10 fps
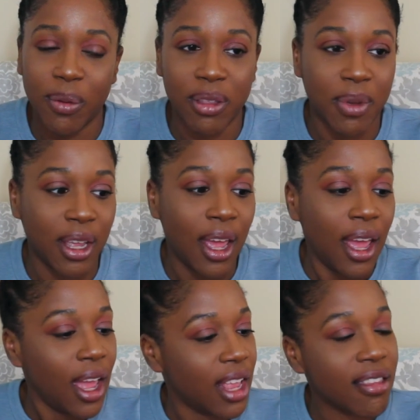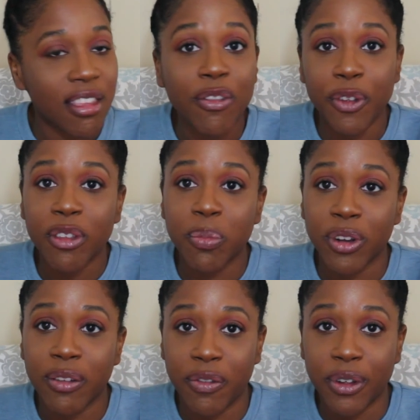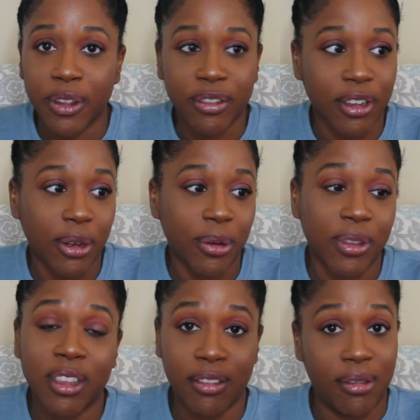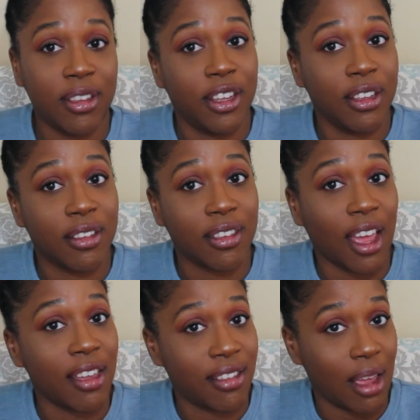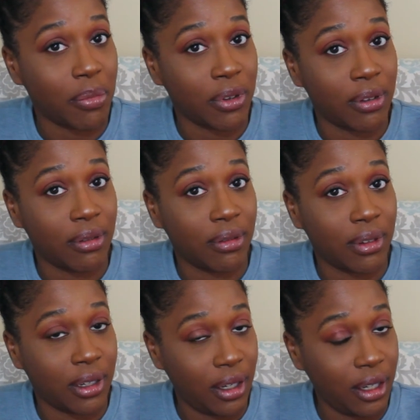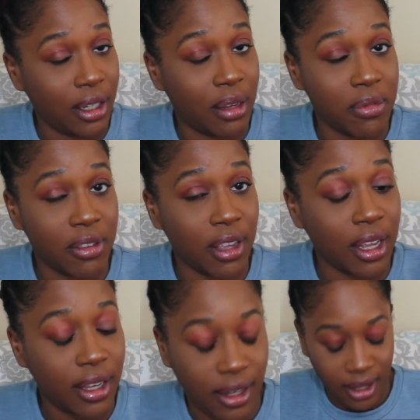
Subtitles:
it with me, and it still feels pretty full. So this is a good size sample. I'm just saying.